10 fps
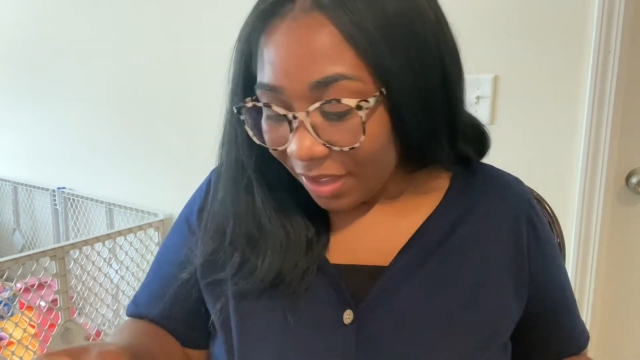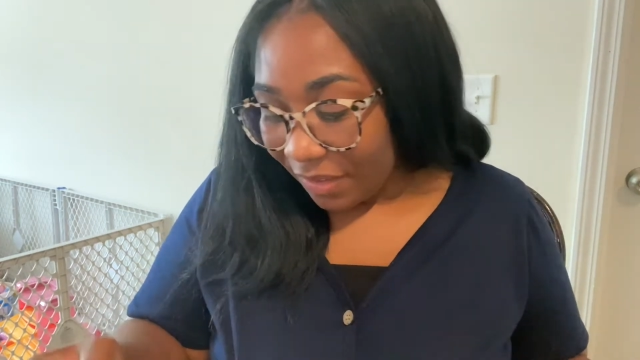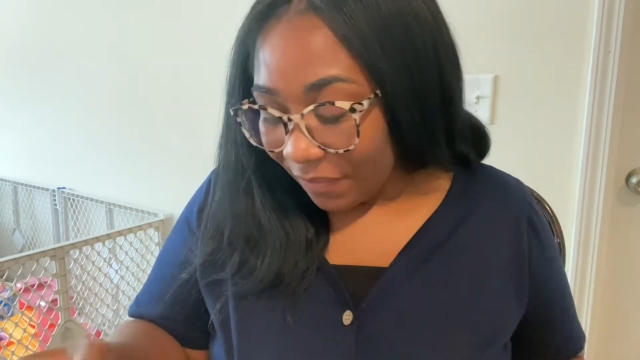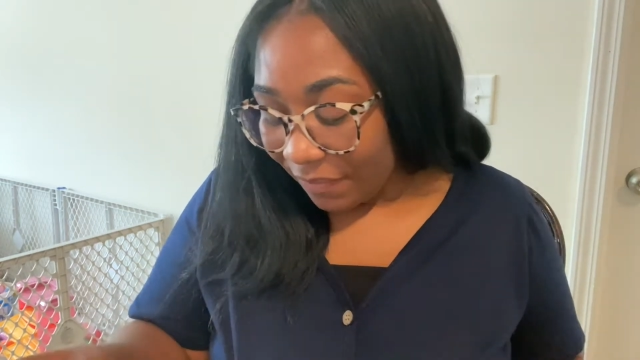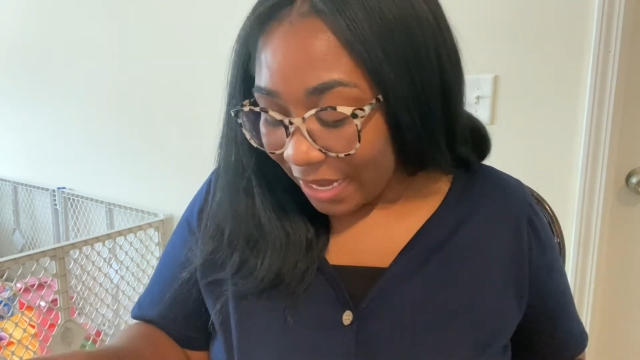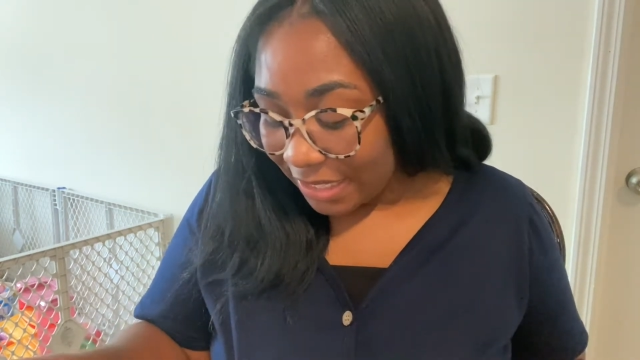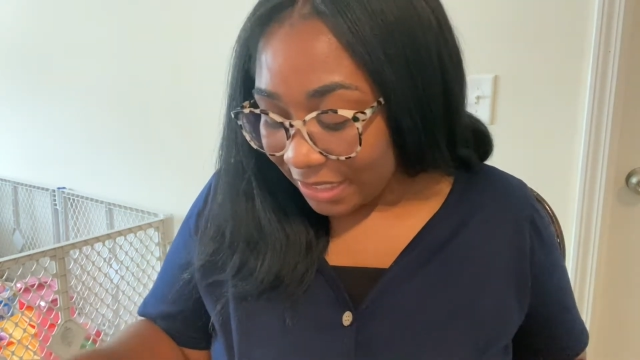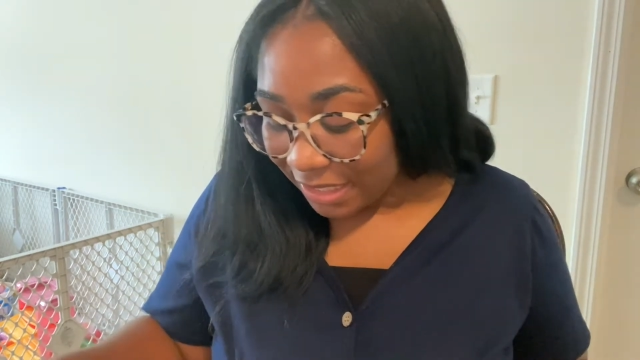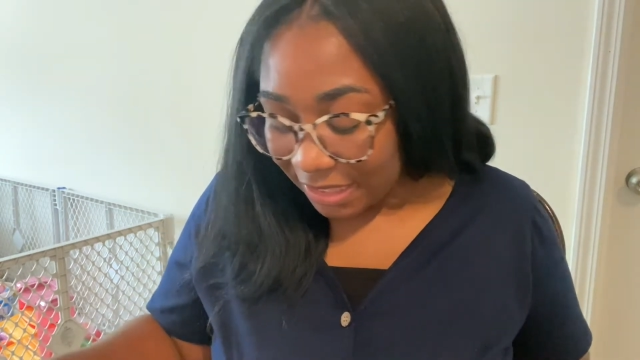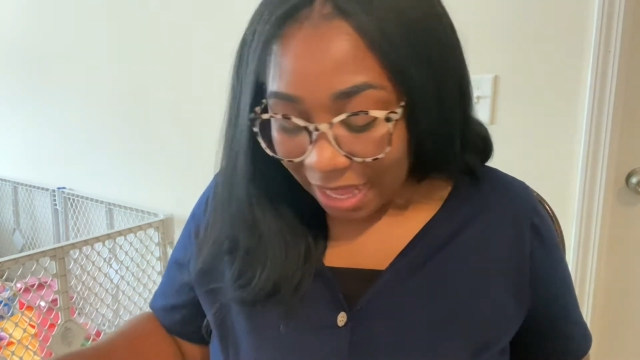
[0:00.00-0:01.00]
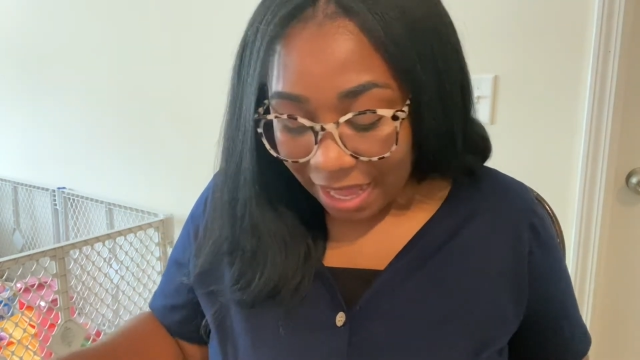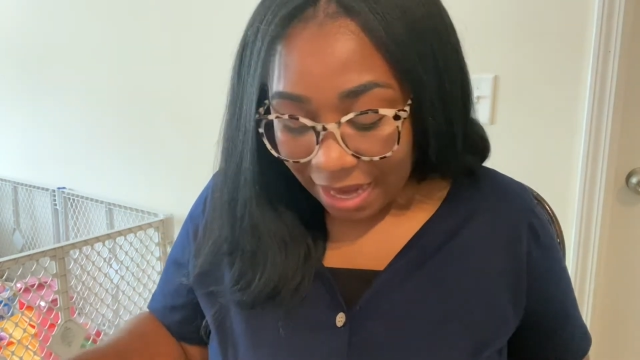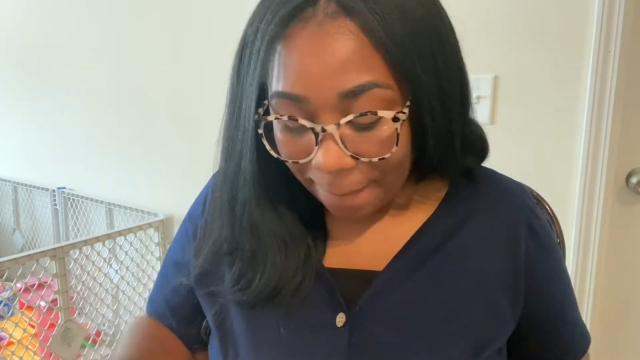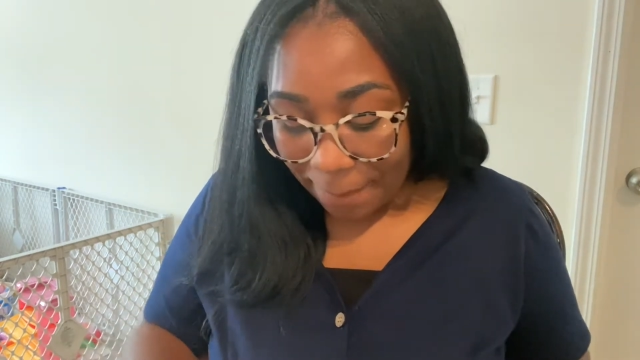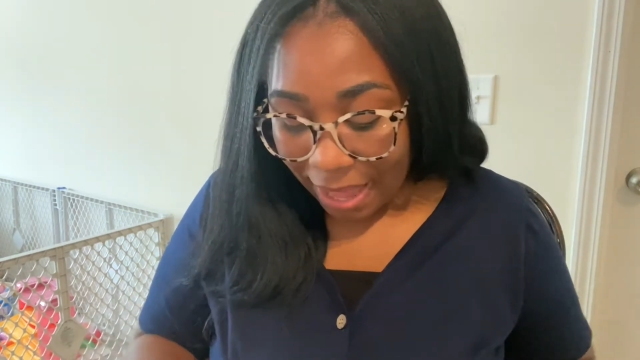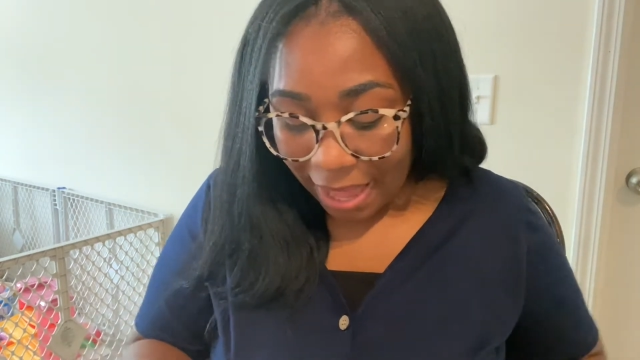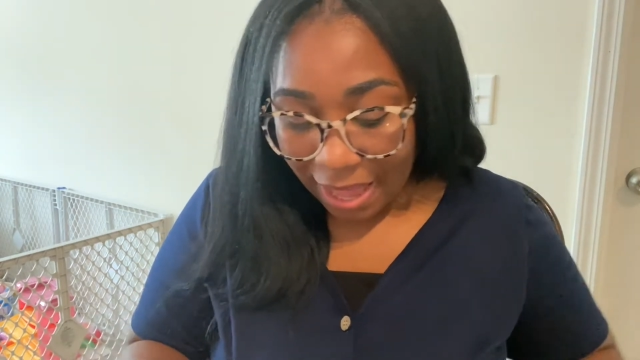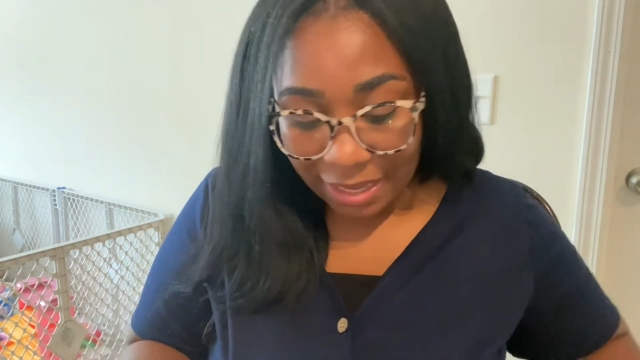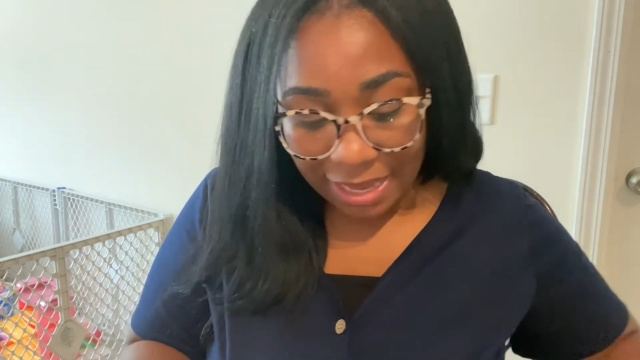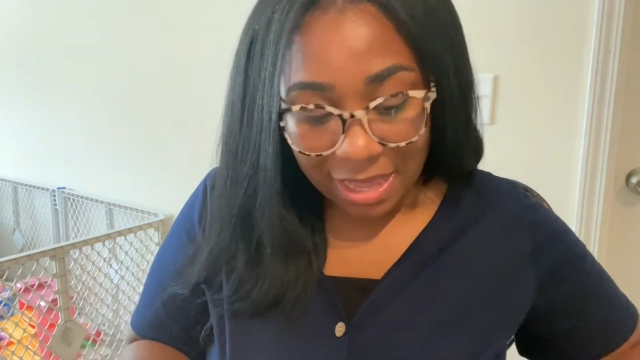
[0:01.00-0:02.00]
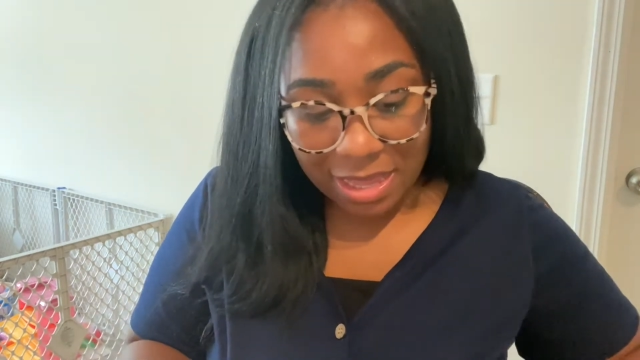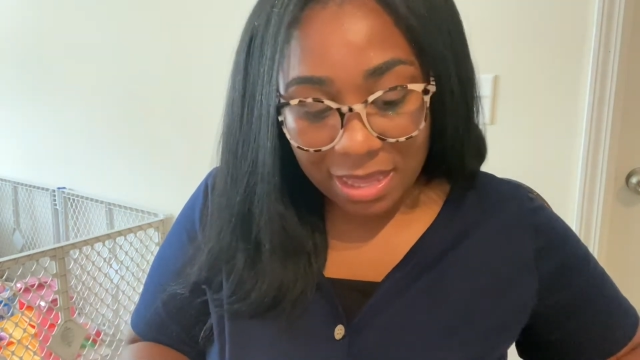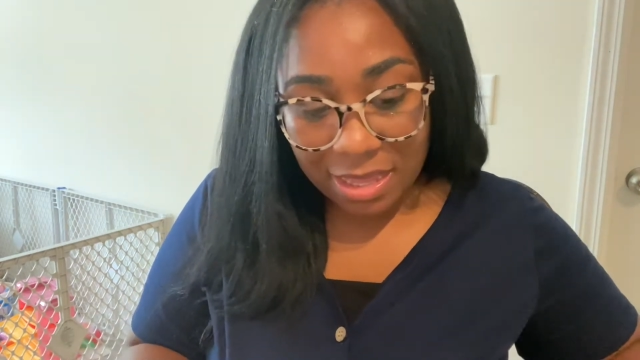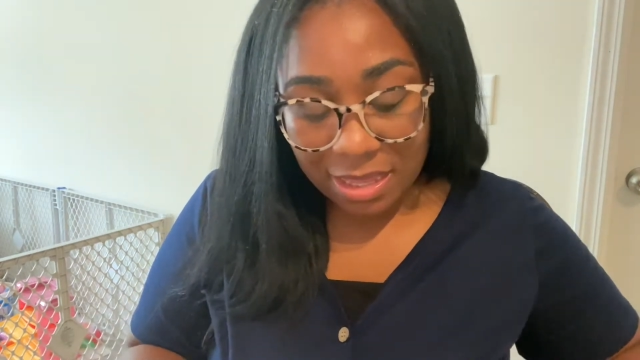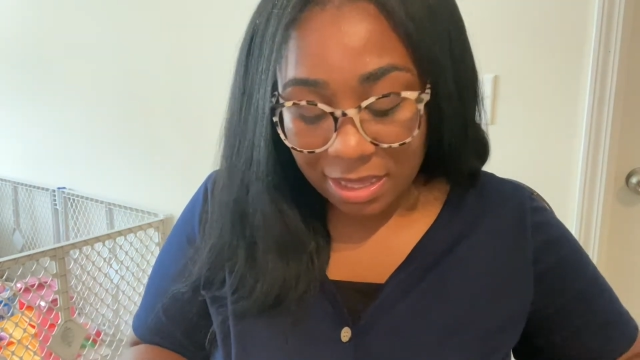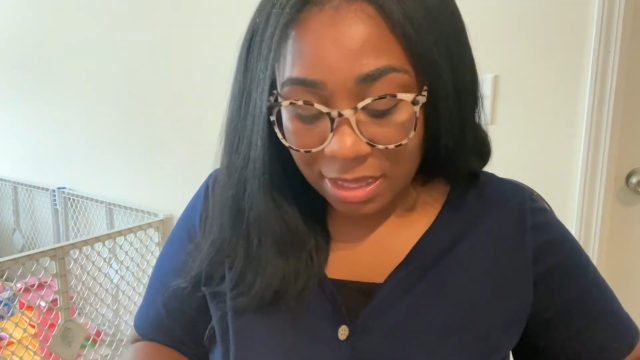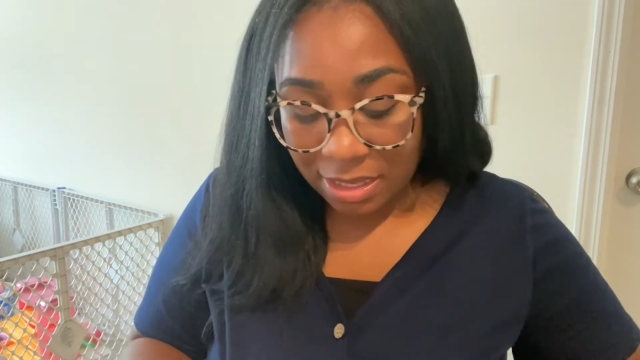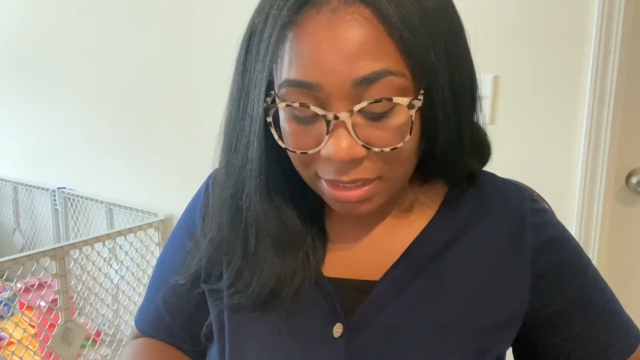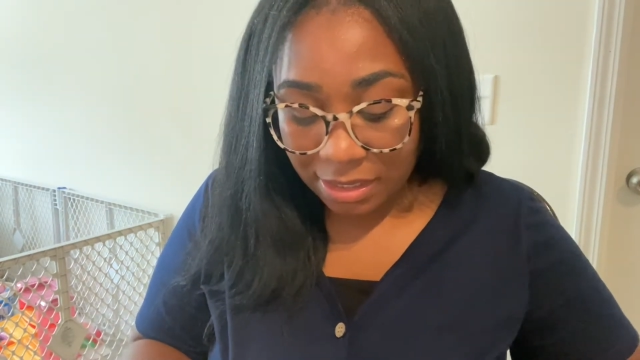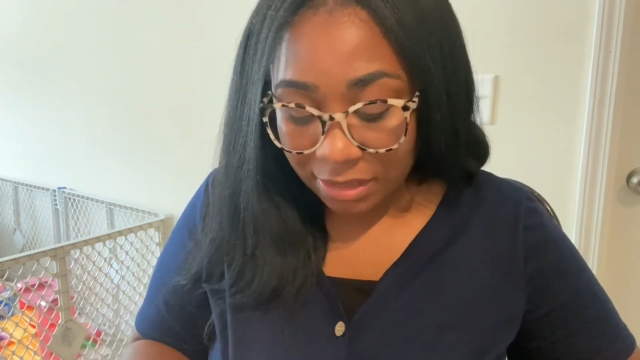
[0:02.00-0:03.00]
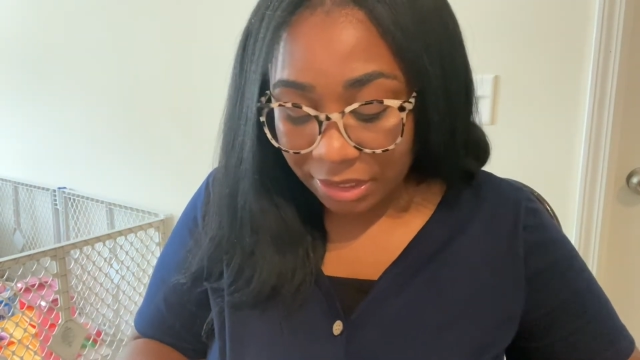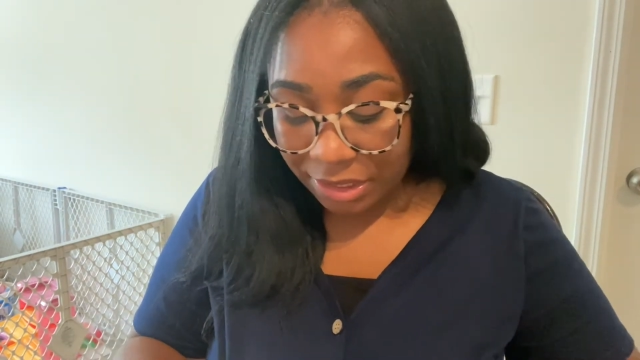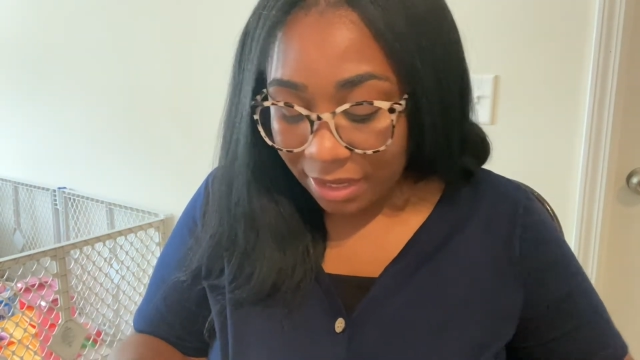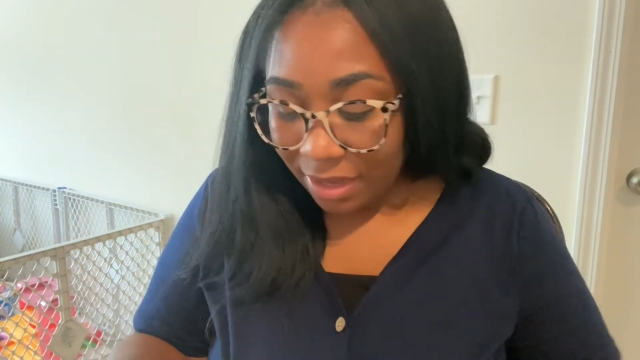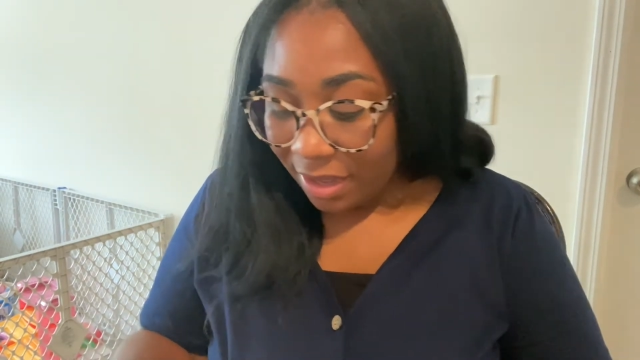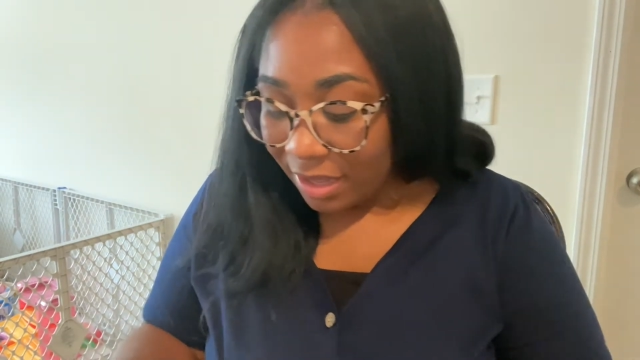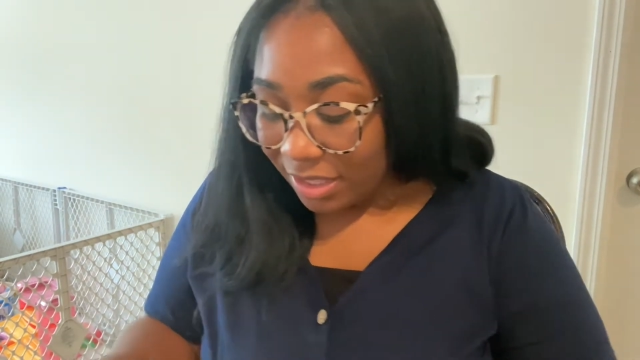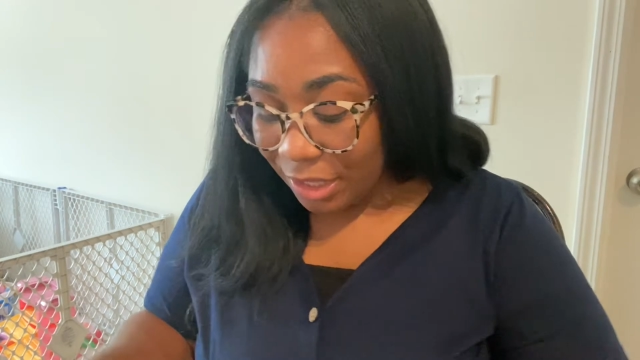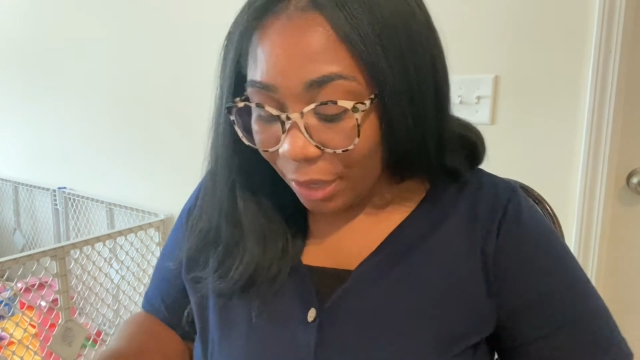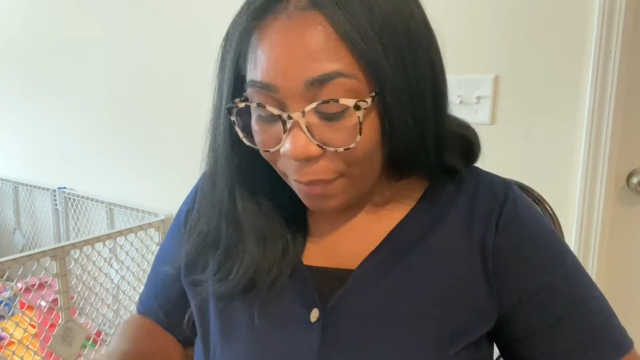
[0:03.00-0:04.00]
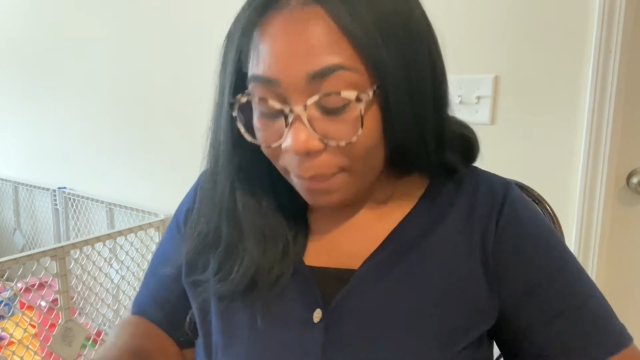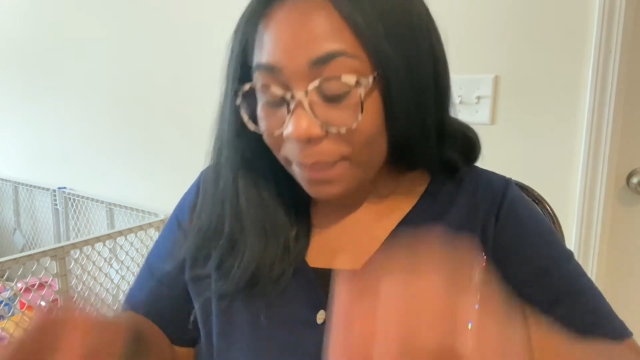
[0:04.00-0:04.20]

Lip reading: we just got a package. So,